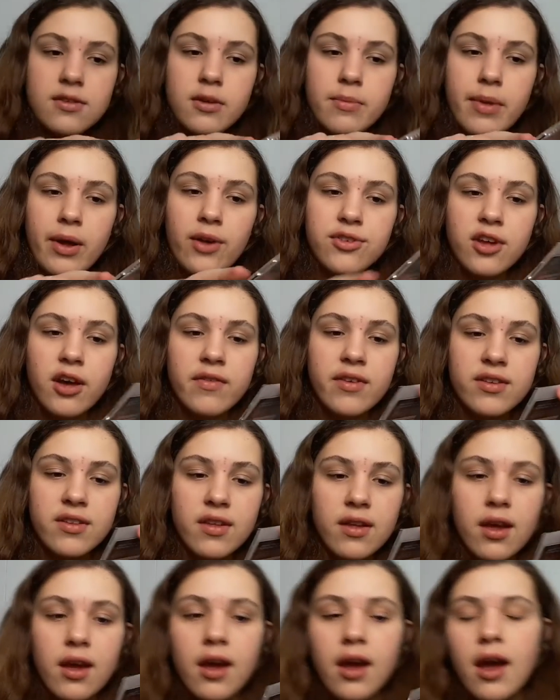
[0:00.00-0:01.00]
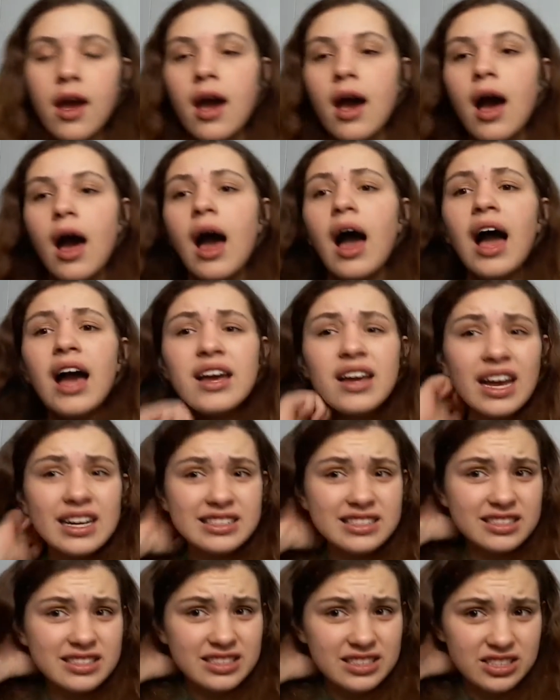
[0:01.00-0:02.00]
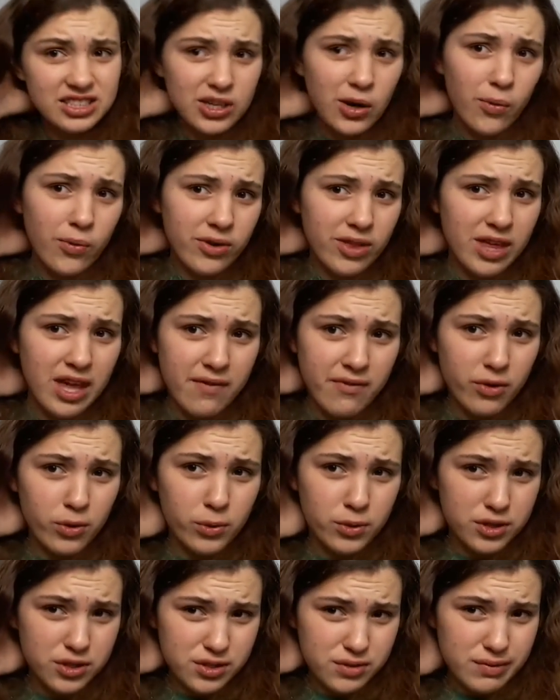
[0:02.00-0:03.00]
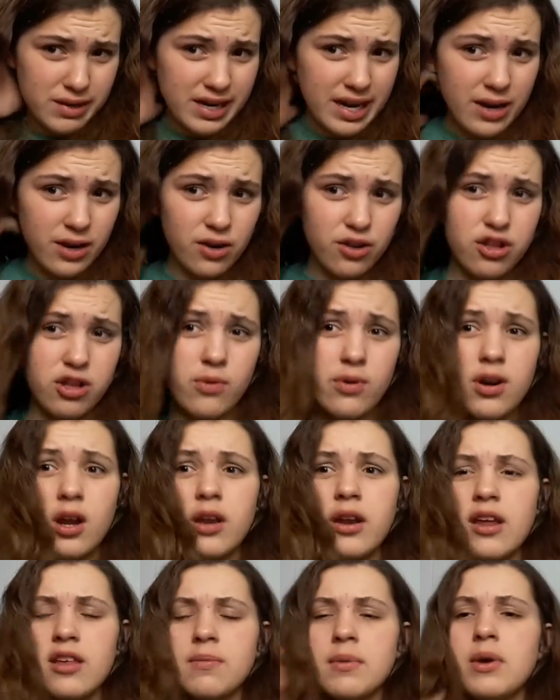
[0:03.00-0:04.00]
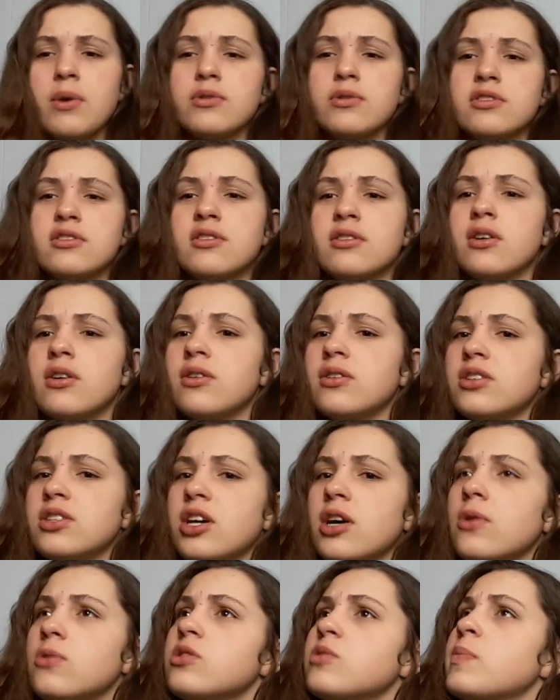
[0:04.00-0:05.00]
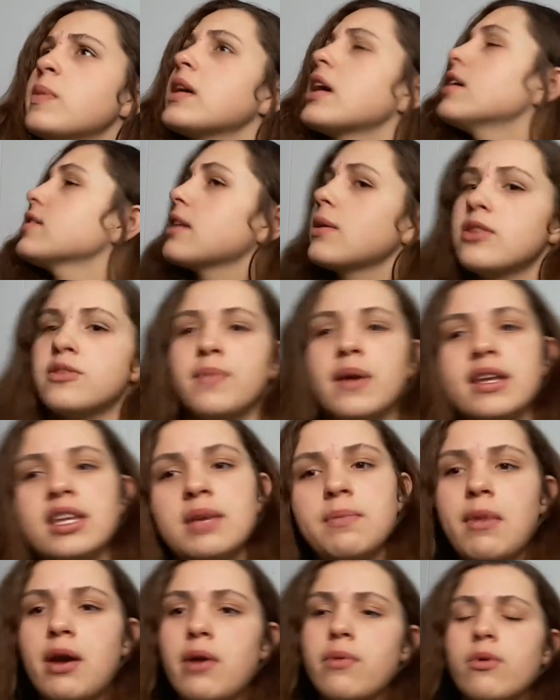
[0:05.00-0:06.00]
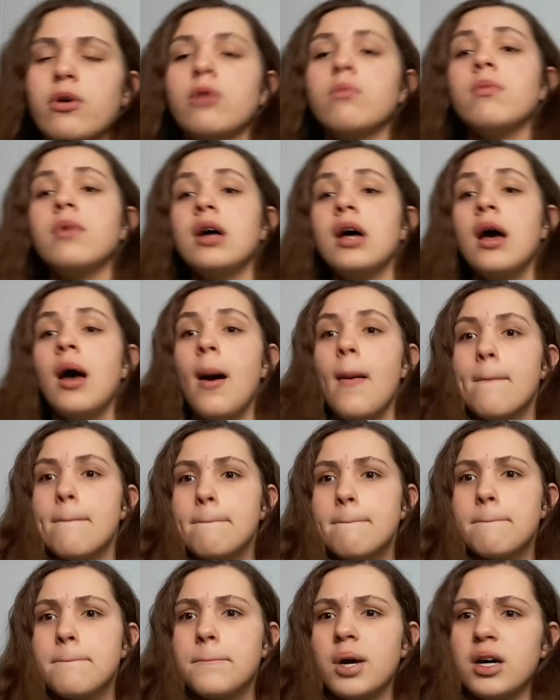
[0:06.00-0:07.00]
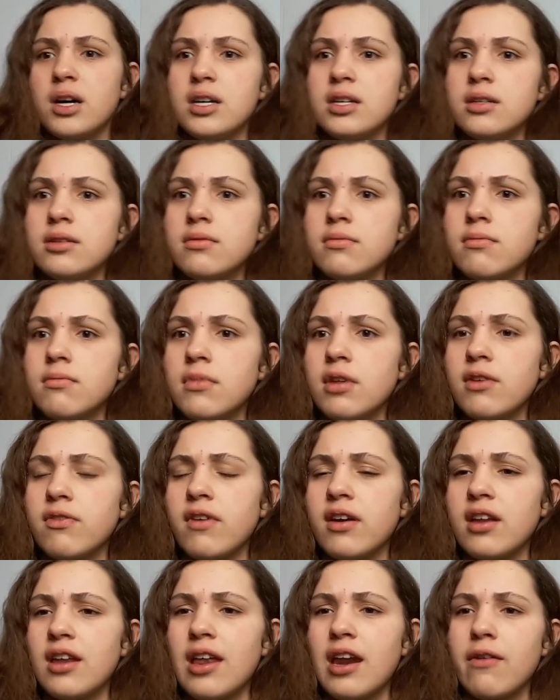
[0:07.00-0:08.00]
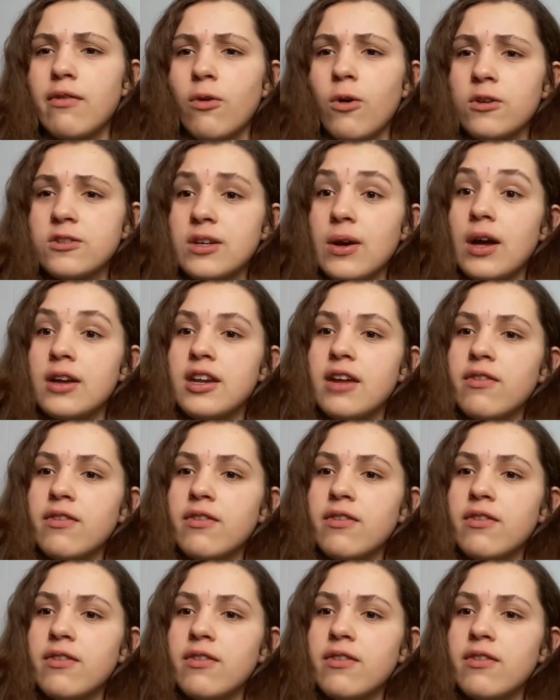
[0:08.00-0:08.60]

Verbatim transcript: they're bells, obviously. I actually don't really have a horse right now to show it on, as my horses are all in totes because I was painting my room. But if I did, of course, I'd